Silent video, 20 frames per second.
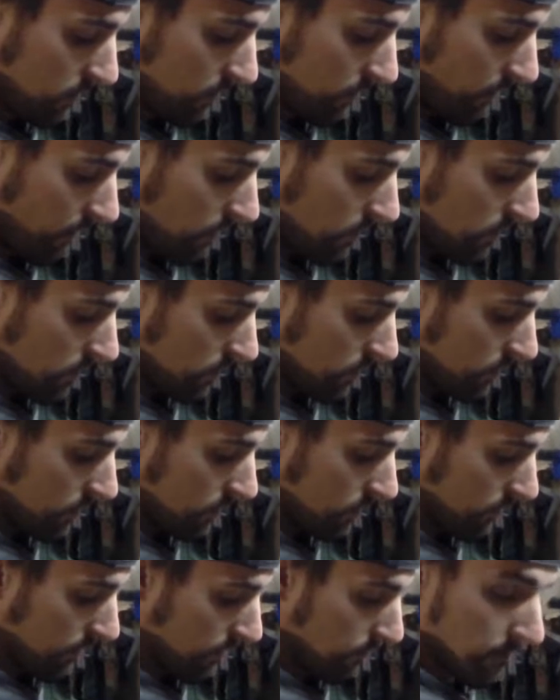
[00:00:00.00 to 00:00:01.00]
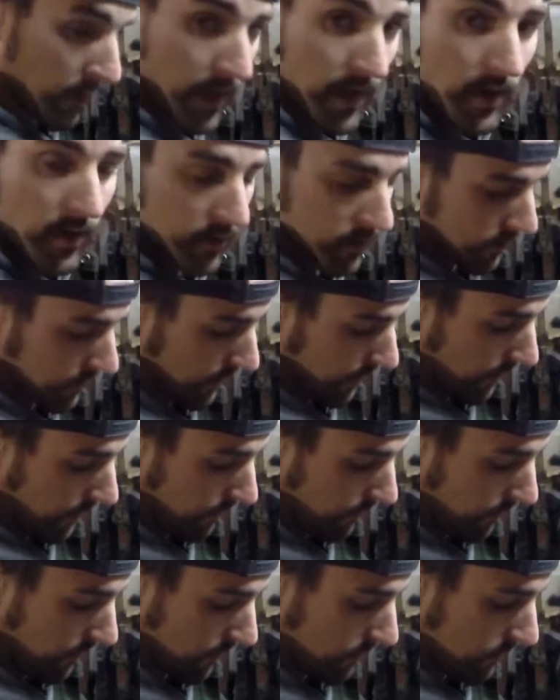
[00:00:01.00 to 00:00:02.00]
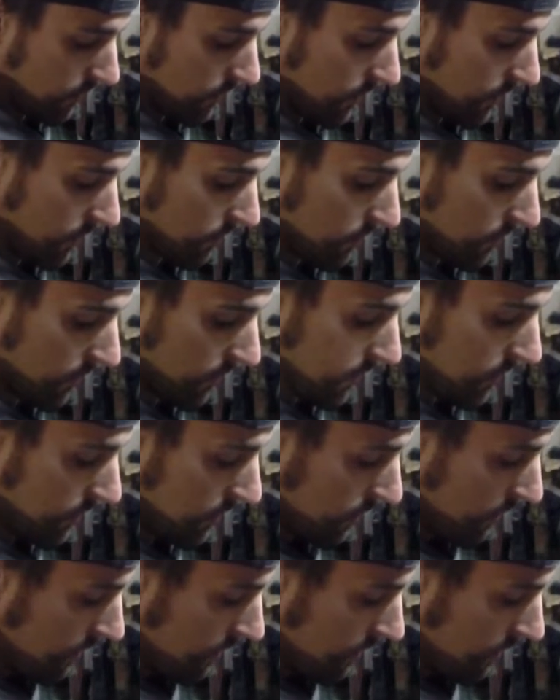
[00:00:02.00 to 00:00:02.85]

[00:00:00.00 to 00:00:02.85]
So I've been using it and I've had good luck with it.